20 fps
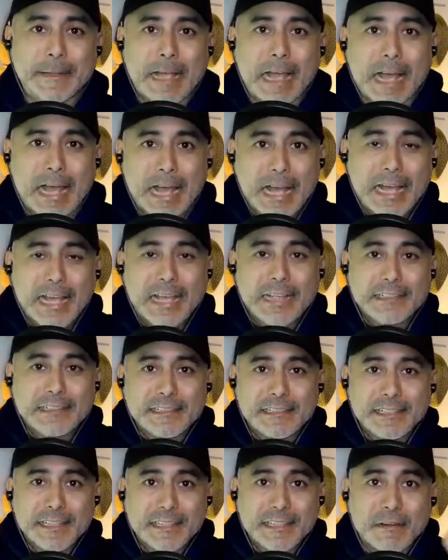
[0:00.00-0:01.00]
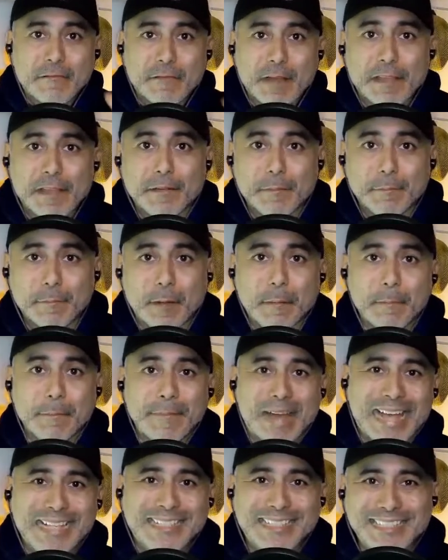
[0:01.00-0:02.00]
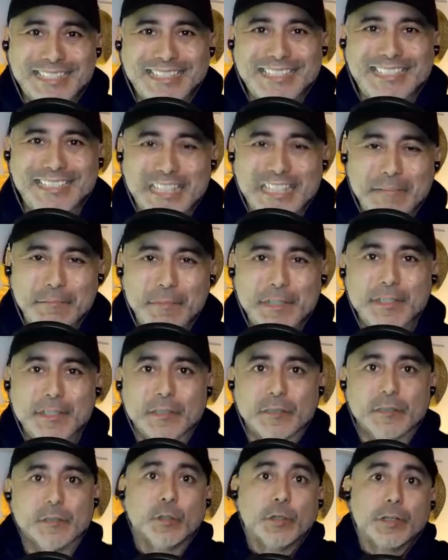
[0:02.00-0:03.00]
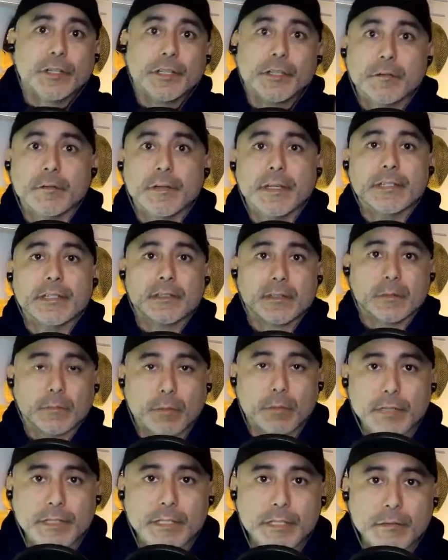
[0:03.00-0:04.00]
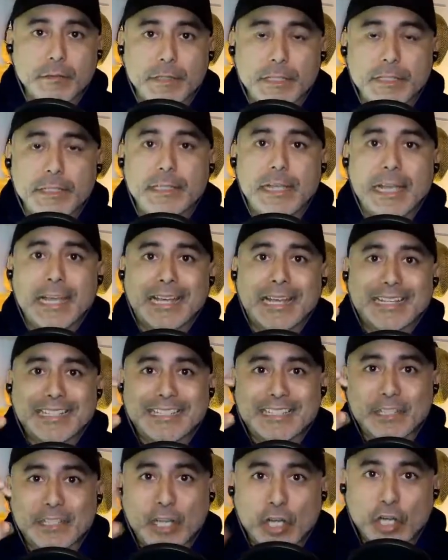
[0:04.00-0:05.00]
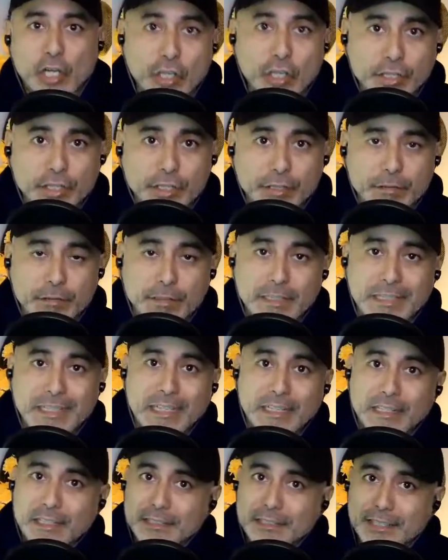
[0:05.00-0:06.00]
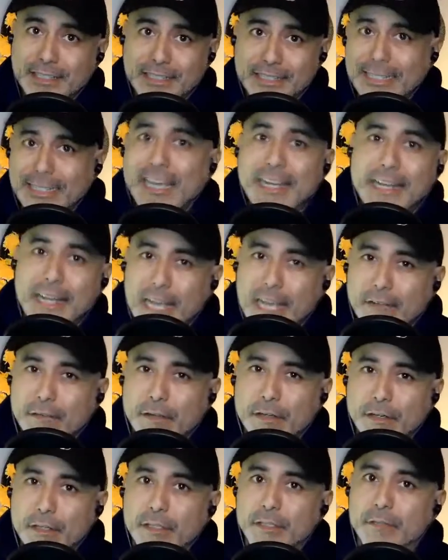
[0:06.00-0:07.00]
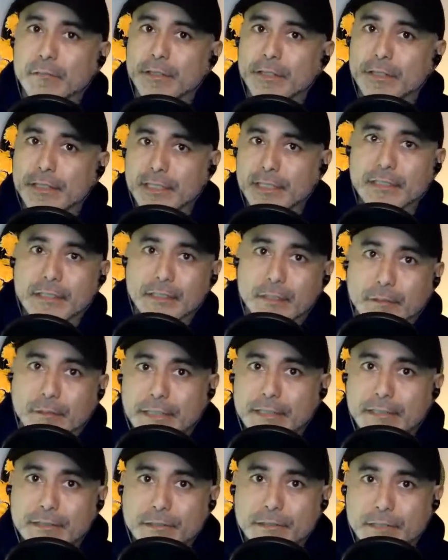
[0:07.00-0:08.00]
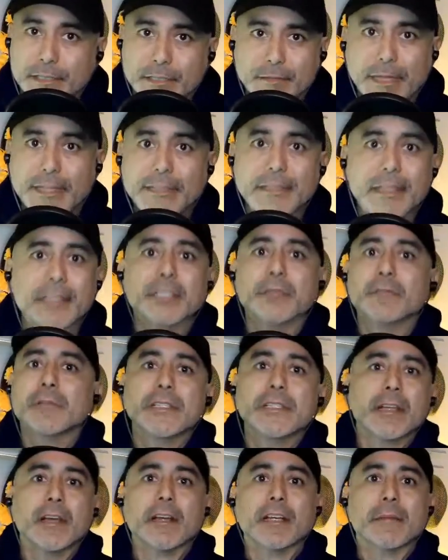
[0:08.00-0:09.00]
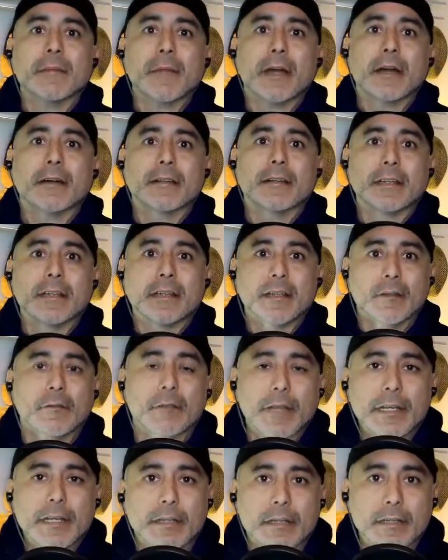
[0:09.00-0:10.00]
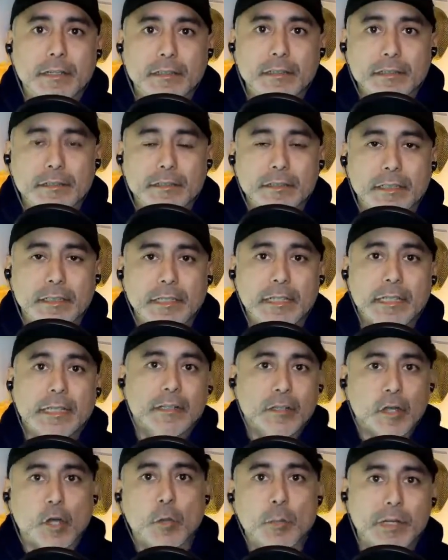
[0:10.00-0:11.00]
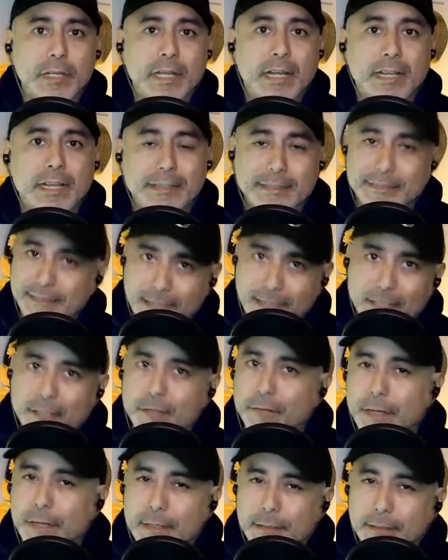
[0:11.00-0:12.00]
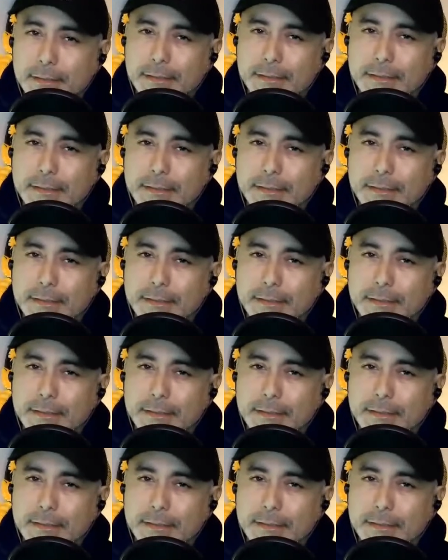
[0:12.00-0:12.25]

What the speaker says: I said that rather bombastic statement to lure you in, to bring you in, and to hook you, because you got to have a hook when you're telling great stories, right? That's what we talk about. Great hooks. Cobra Kai has got a great hook.